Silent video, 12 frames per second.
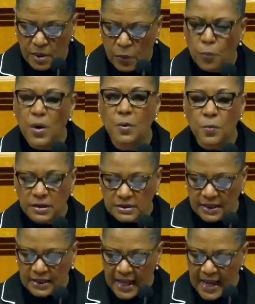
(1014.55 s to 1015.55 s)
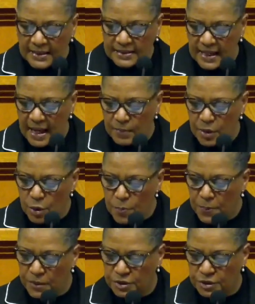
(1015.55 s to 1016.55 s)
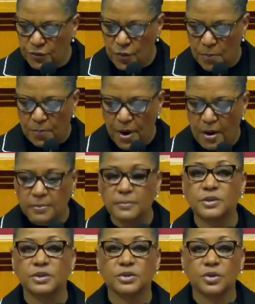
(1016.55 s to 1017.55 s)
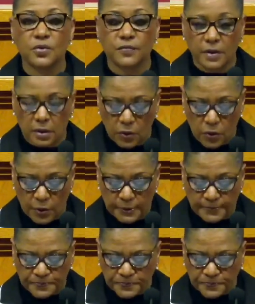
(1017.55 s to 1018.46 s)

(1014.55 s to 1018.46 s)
When was the last time you pushed through a problem to serve the Lord?